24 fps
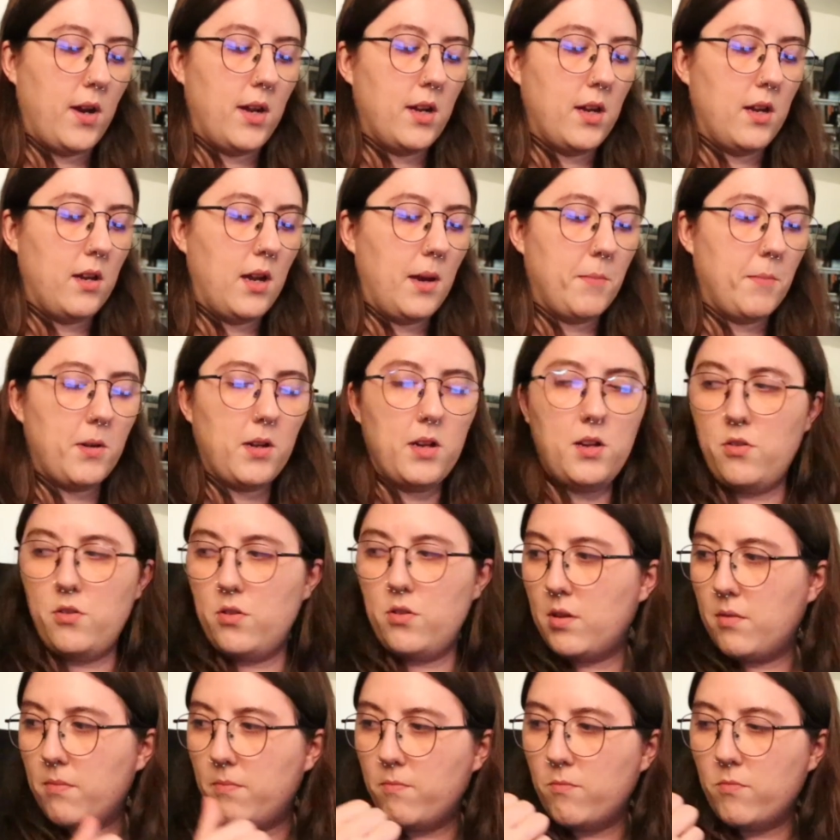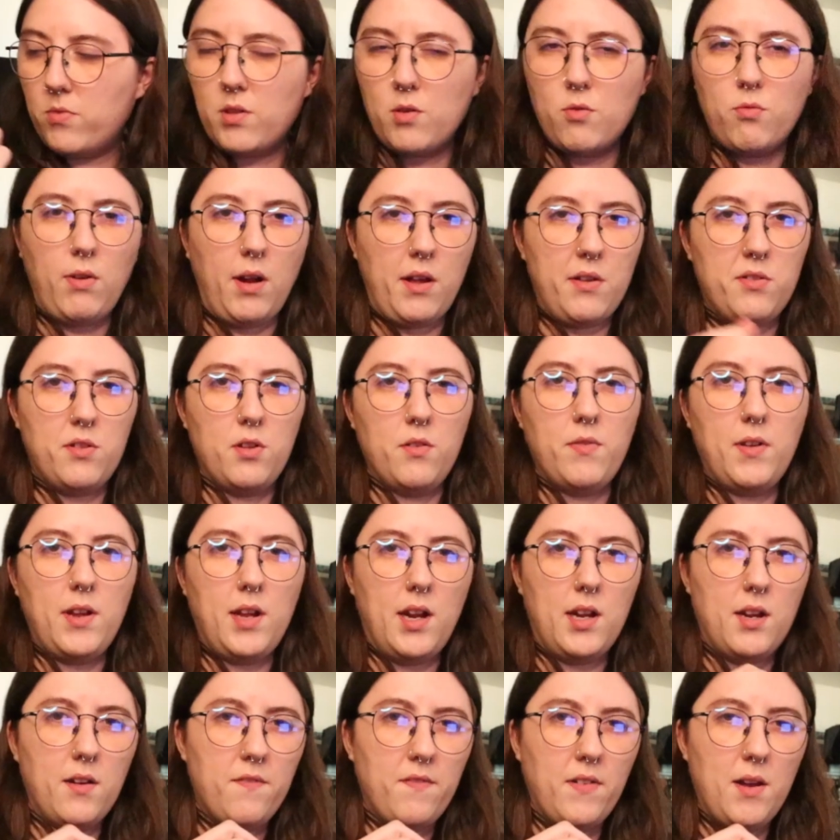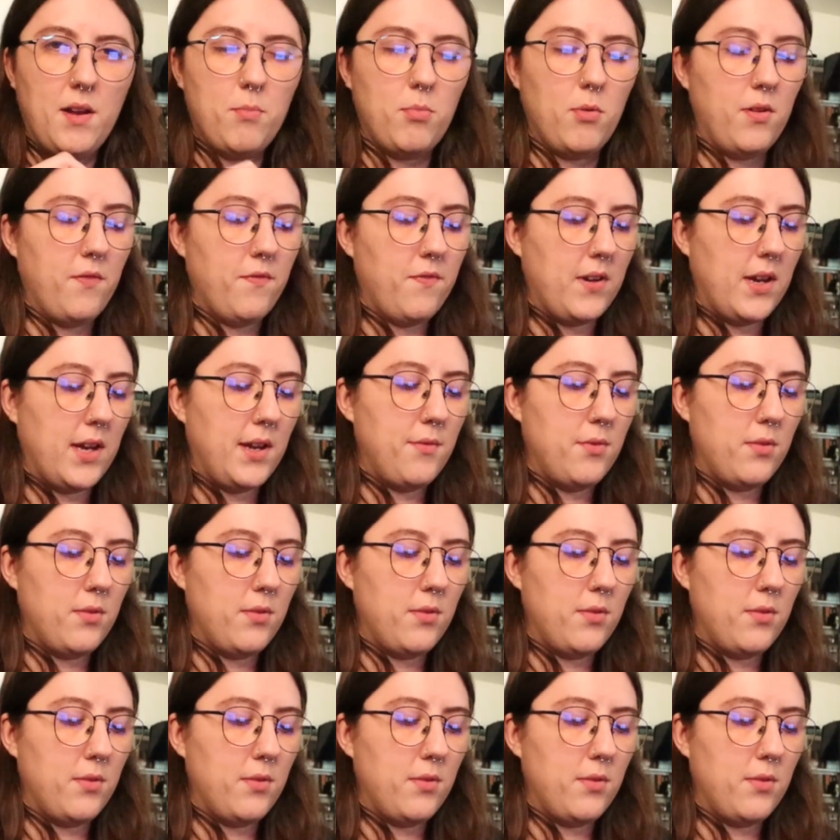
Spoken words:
And I'm going to do the rest of it in a 5.5.